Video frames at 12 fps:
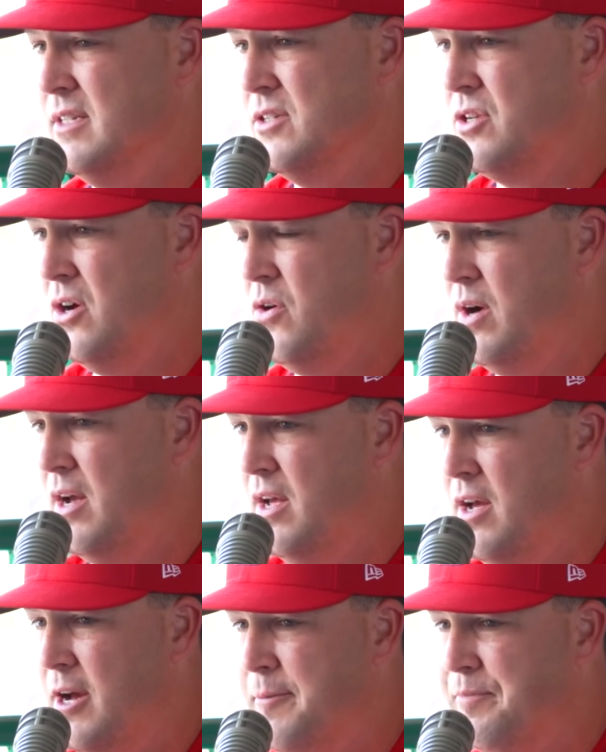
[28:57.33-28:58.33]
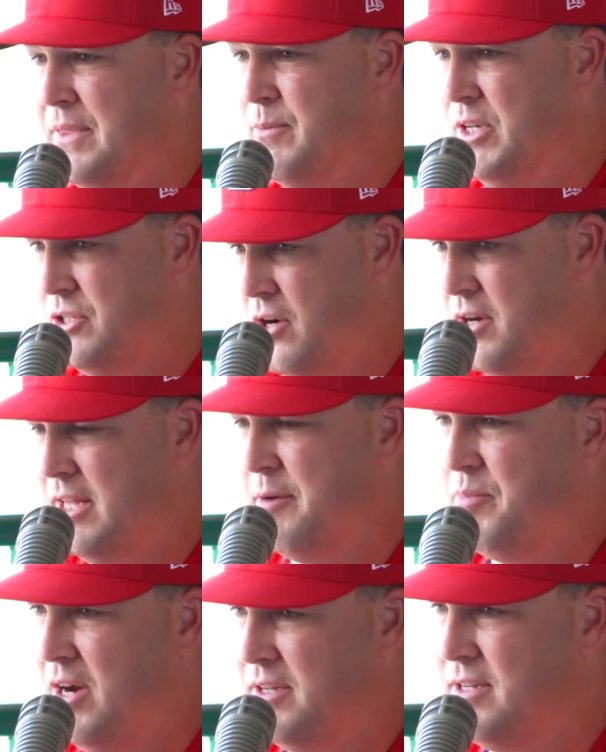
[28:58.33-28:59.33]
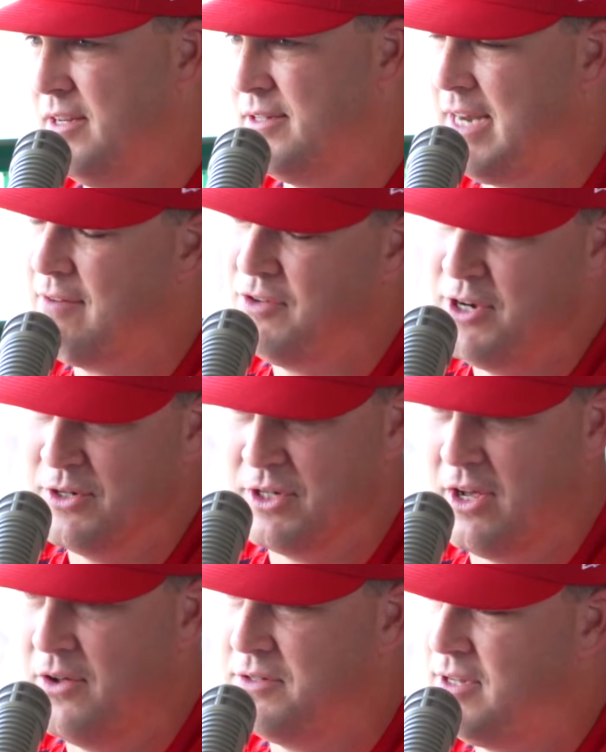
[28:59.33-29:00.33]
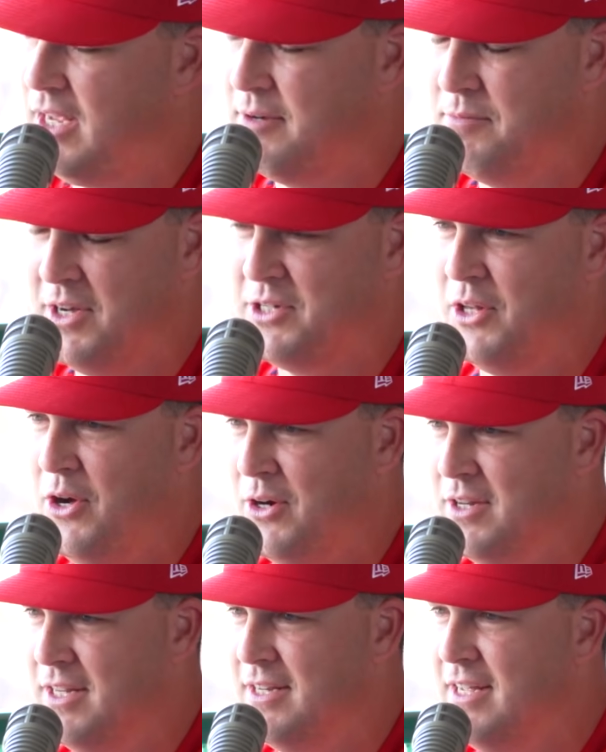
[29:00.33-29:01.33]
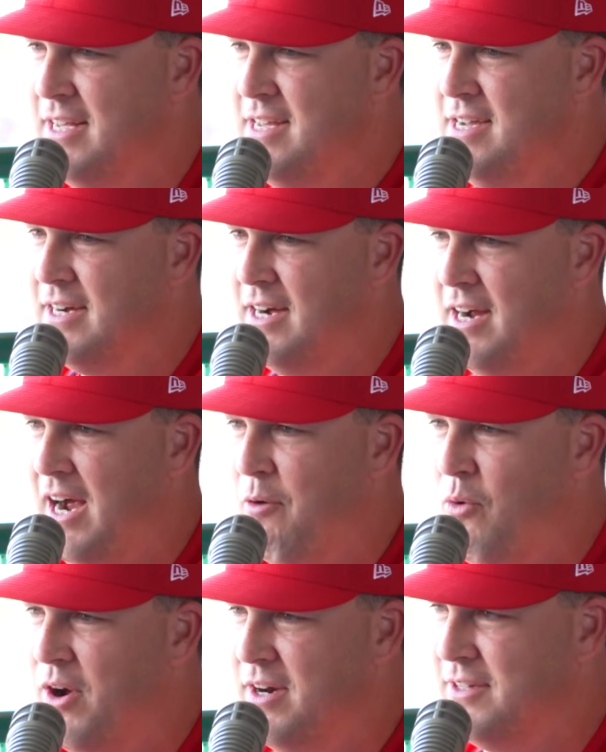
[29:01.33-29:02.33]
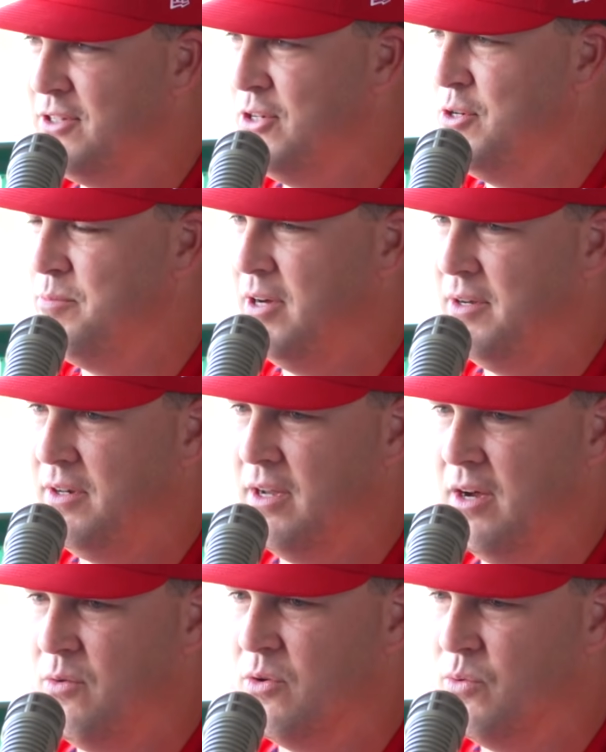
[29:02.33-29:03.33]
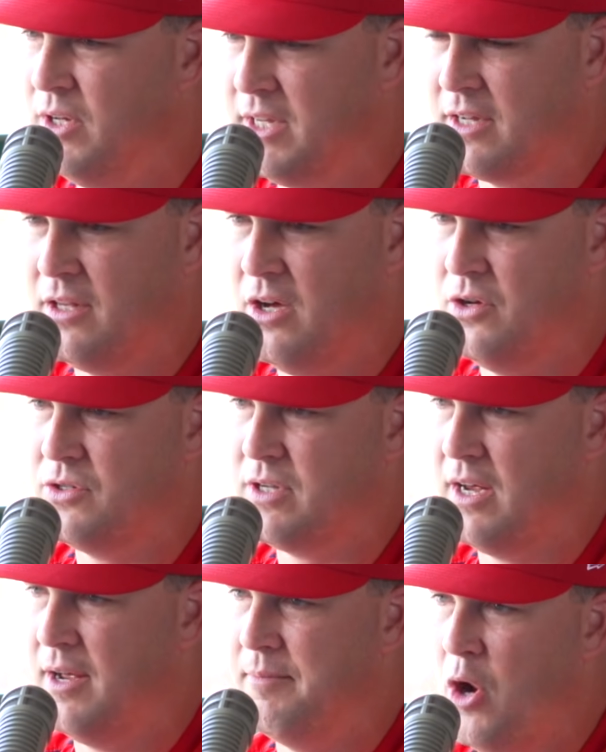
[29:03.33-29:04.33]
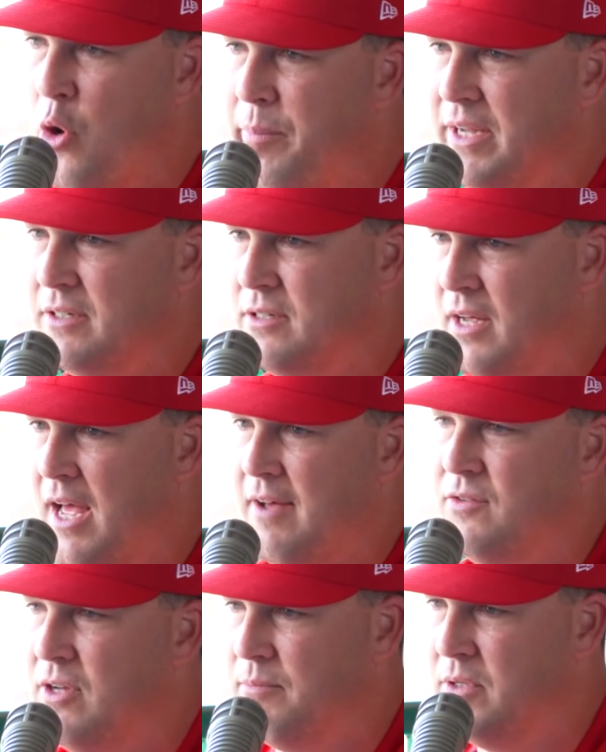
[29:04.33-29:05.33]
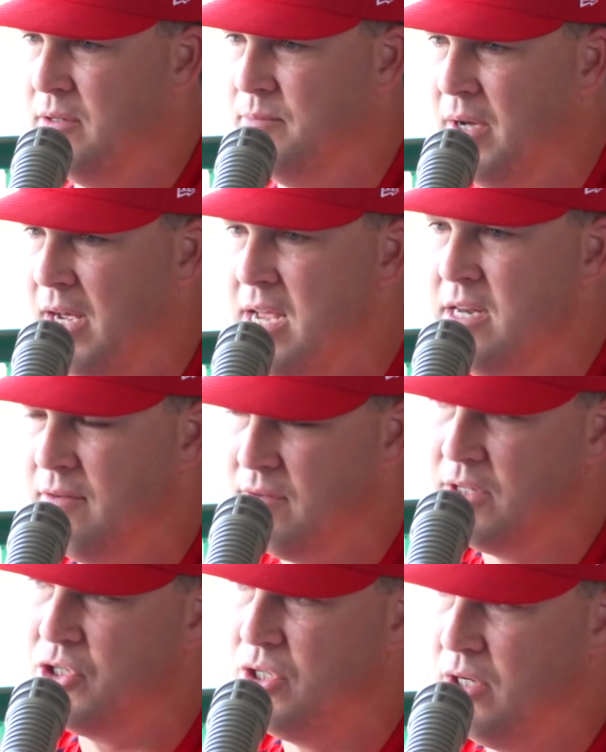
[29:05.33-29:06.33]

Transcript: And so we started that process several years ago. It's taken much longer than I wanted it to, but we're really close. I'm hoping to have something by end of this